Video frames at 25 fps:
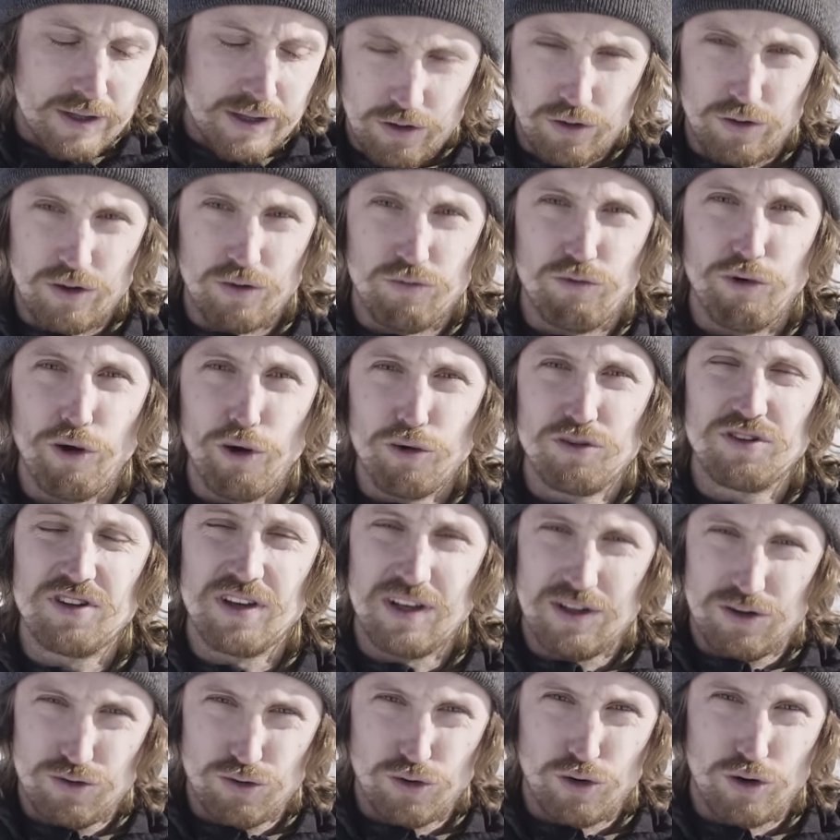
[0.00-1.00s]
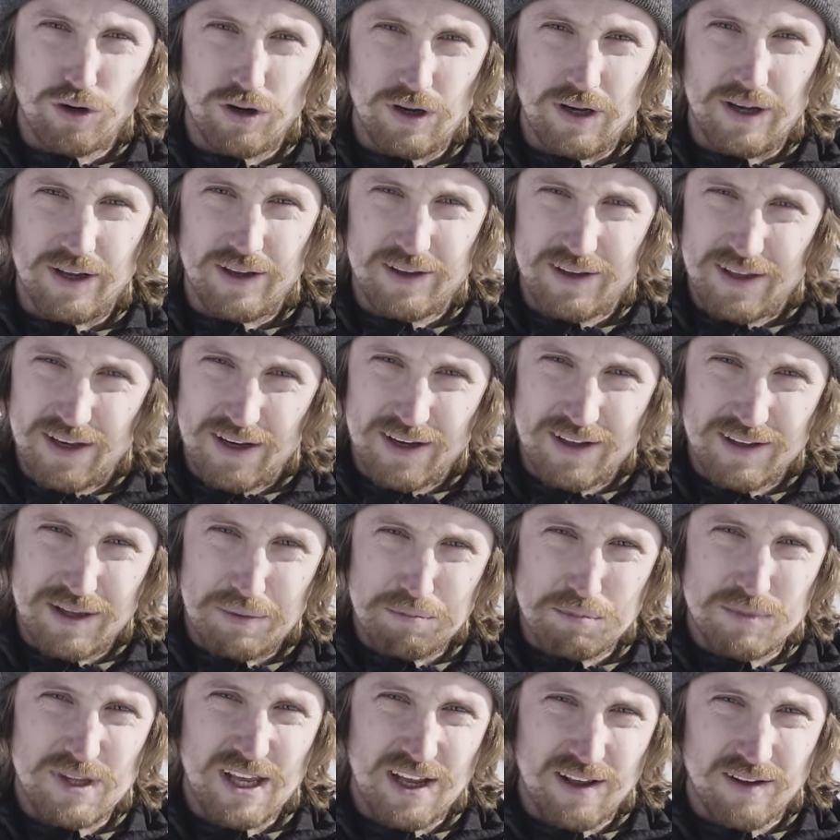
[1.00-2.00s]
You can rotate too early, getting
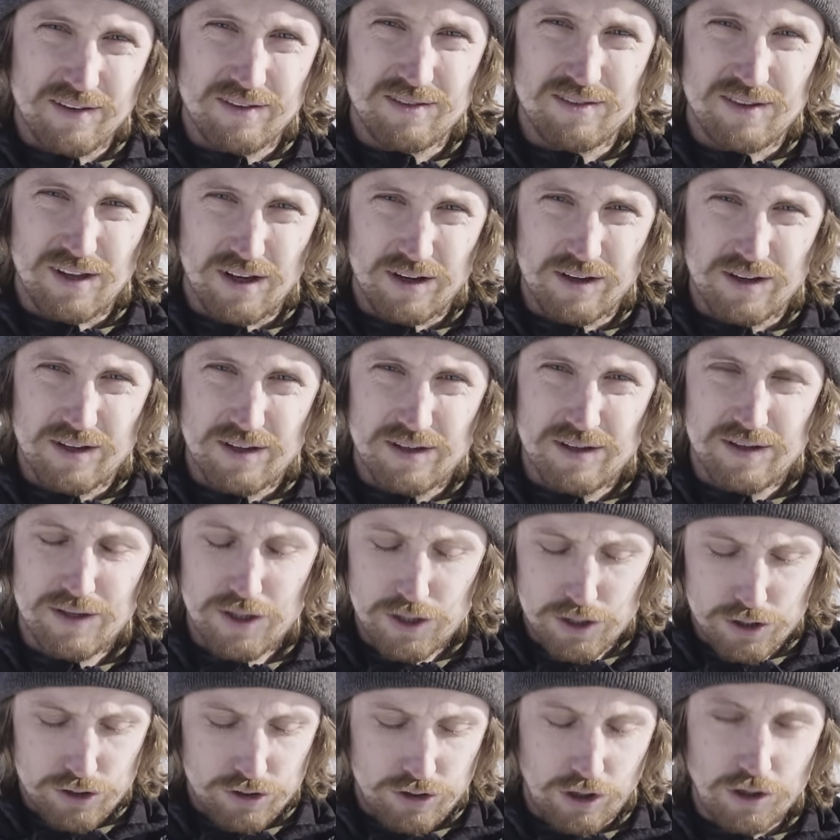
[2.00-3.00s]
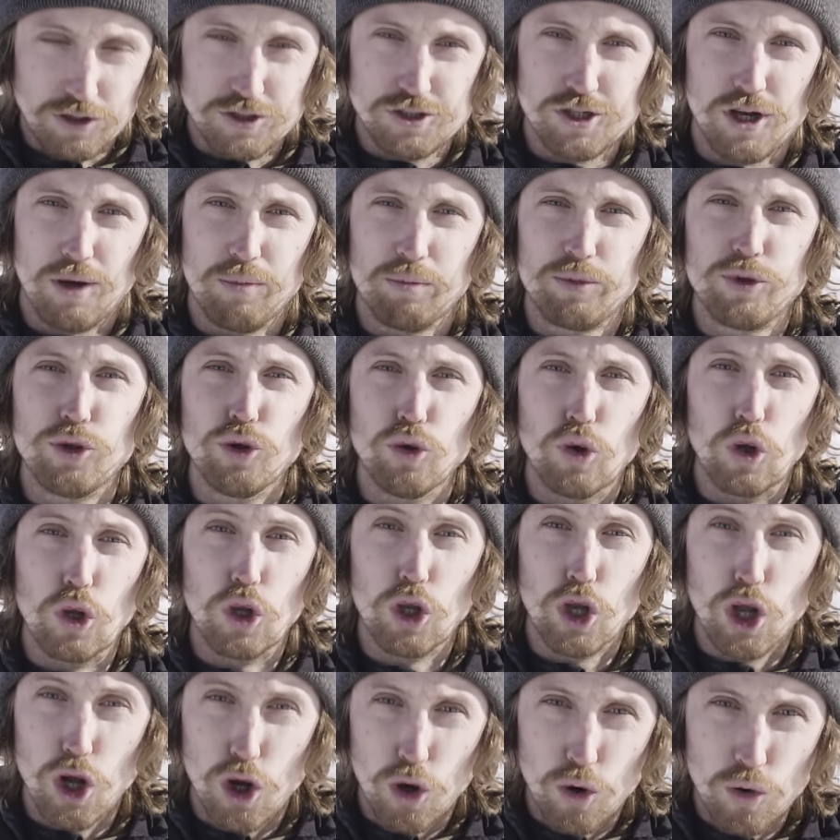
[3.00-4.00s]
them tails stuck. You can jump too
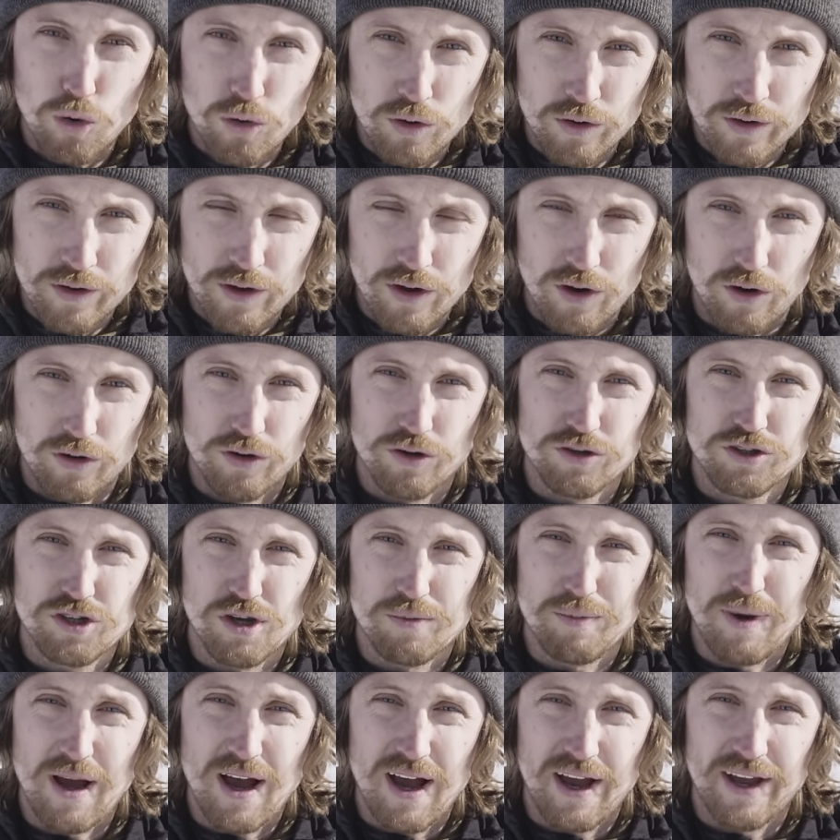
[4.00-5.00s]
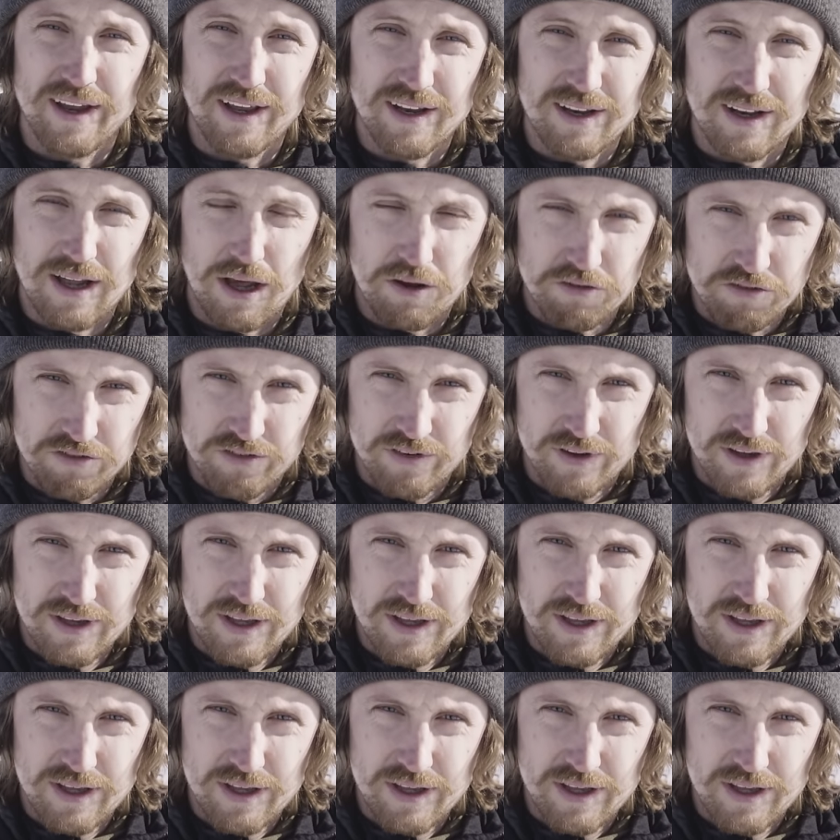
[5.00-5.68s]
low or not jump high enough.